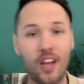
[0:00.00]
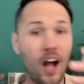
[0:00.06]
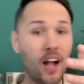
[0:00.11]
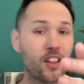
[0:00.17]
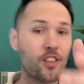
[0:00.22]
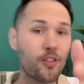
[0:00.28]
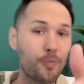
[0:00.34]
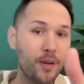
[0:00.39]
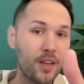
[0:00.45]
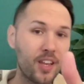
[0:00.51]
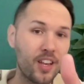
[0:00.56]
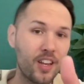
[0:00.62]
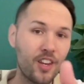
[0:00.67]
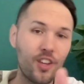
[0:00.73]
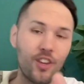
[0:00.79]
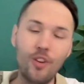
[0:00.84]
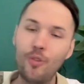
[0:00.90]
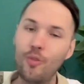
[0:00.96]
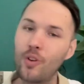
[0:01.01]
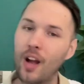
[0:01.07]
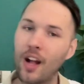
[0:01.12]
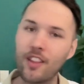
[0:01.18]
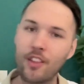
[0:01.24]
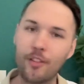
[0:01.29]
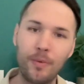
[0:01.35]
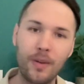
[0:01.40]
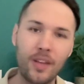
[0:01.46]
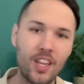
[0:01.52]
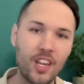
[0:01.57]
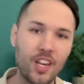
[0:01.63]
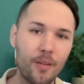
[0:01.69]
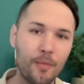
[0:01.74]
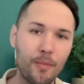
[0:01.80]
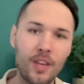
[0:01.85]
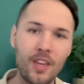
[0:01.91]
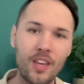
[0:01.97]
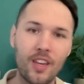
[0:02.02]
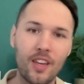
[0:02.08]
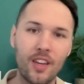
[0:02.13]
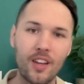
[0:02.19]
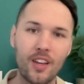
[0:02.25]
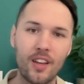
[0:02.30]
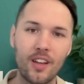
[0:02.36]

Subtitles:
God's speaking to you. God's speaking to me.